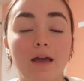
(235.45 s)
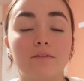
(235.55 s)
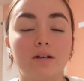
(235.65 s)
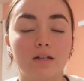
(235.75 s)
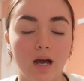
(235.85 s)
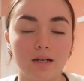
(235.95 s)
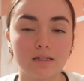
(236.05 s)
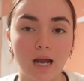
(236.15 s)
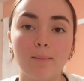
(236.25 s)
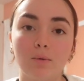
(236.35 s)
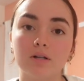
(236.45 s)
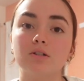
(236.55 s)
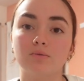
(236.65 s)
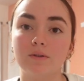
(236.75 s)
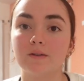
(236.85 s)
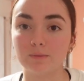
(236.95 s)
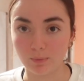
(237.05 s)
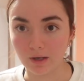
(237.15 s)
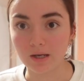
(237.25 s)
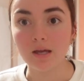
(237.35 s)
I've nonstop wanted to read this
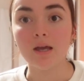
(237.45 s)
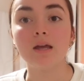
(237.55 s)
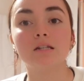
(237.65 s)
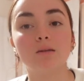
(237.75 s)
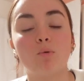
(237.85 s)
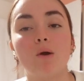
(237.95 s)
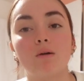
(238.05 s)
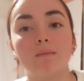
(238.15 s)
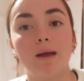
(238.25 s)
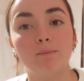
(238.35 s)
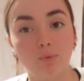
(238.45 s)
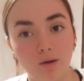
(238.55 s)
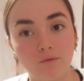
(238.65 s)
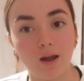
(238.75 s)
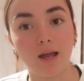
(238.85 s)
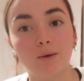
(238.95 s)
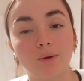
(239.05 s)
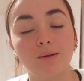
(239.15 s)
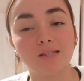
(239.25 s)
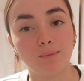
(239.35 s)
book to the point where my boyfriend, when
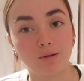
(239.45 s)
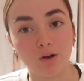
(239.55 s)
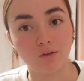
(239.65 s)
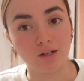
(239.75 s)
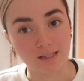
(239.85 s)
I was sleeping over at his